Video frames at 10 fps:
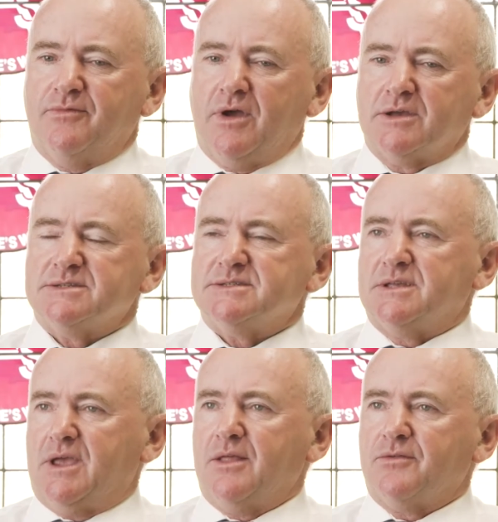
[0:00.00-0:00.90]
focuses
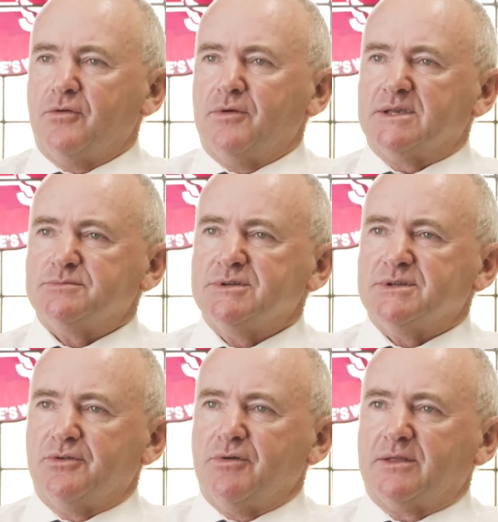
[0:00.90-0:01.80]
again through
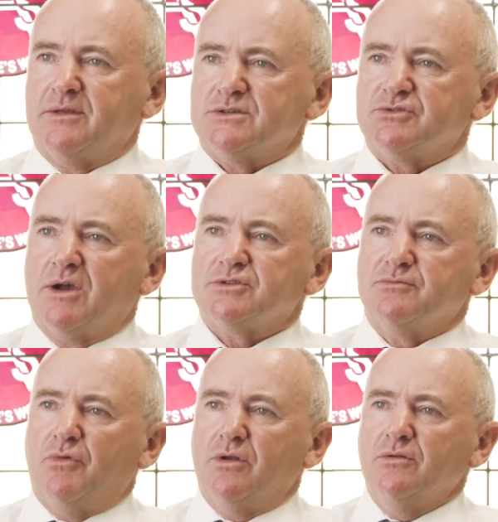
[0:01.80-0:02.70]
explicit direct
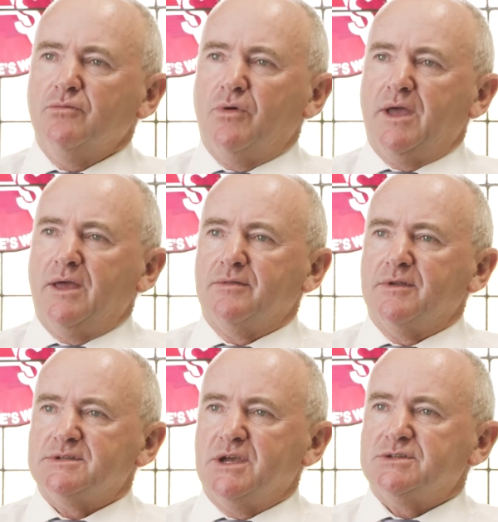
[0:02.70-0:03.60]
instruction model where the
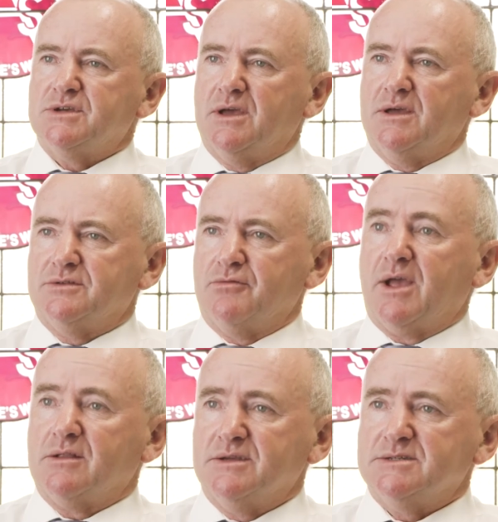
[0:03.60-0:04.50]
teacher
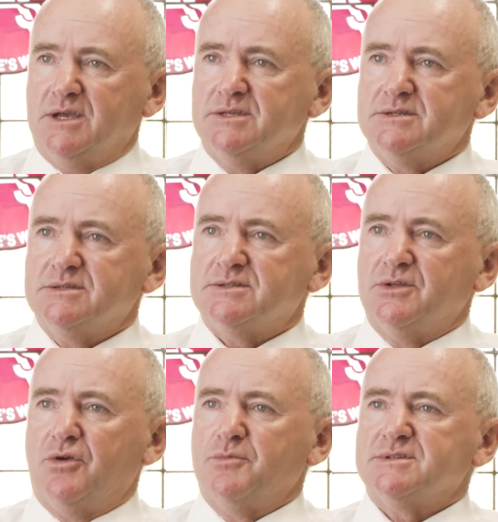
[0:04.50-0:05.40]
directly teaches the
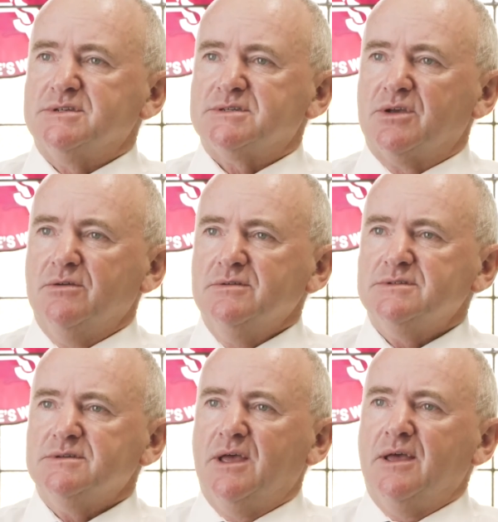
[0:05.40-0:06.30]
numeracy
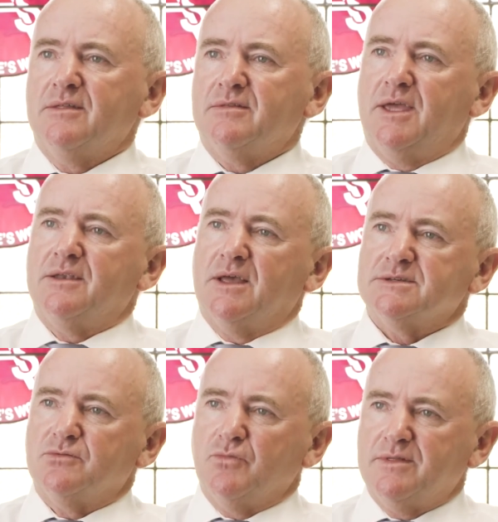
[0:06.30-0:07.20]
skills then
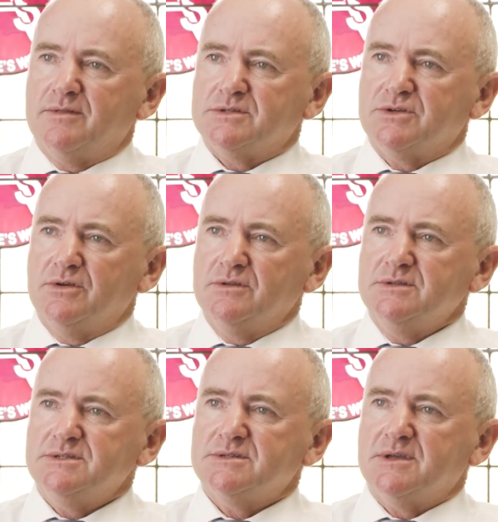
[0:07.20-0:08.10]
does it with the
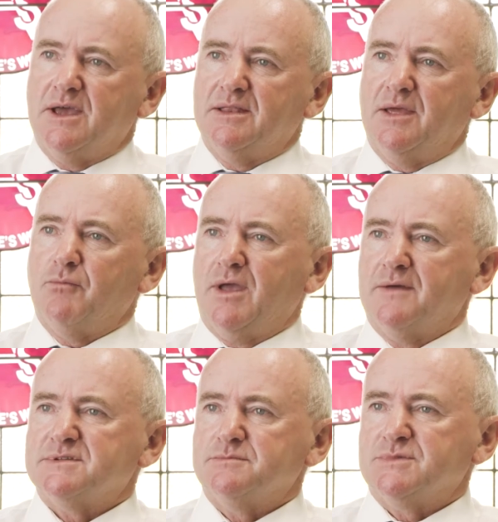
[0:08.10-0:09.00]
students, and then we
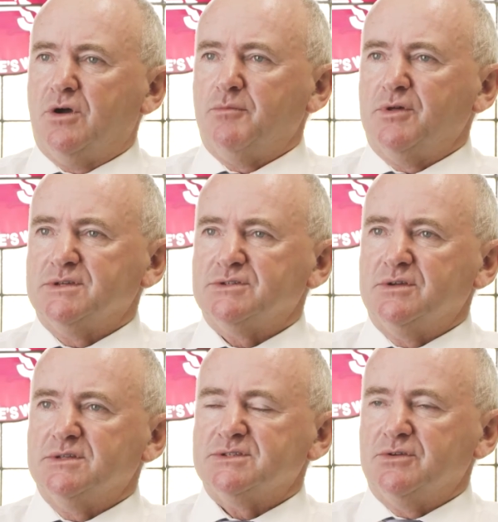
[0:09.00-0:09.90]
have some time where the
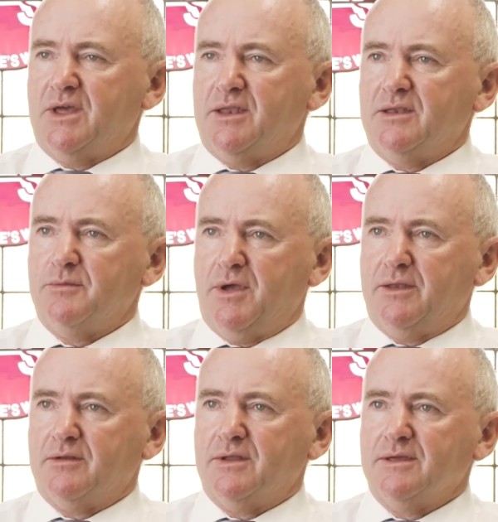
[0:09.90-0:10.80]
students do that
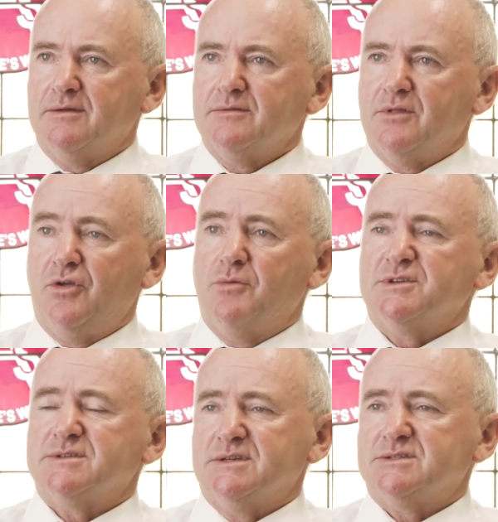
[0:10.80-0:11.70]
independently. The
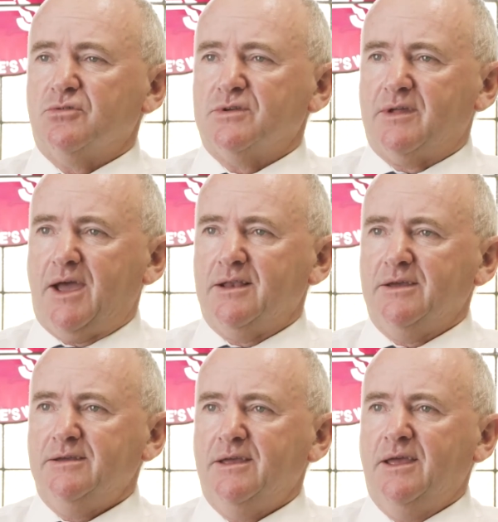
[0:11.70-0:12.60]
numeracy is taught daily.